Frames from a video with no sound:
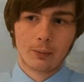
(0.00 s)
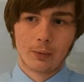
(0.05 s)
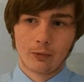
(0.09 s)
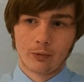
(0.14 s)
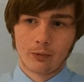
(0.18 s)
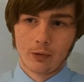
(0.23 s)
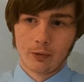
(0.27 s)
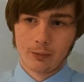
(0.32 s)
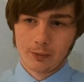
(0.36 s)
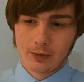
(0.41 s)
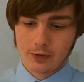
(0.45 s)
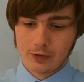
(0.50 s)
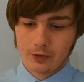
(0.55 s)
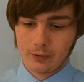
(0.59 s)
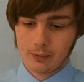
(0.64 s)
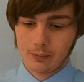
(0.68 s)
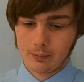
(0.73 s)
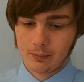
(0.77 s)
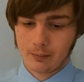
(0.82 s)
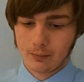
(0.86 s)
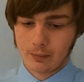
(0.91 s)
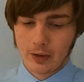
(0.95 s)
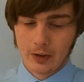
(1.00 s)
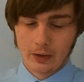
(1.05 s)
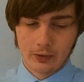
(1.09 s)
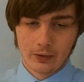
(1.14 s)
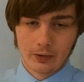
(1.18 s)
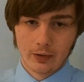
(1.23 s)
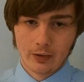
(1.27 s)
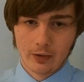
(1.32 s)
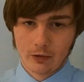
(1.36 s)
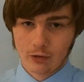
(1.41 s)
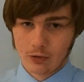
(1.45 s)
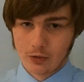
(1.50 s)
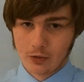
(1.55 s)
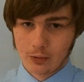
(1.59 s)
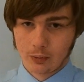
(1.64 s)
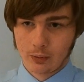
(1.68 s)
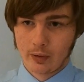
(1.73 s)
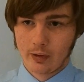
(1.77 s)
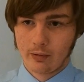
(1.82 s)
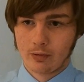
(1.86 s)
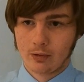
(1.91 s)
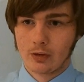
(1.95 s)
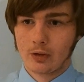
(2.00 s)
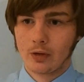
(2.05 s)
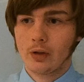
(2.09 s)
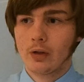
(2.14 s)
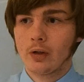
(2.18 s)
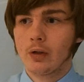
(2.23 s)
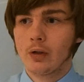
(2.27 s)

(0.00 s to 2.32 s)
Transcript: perform some calculations or whatever,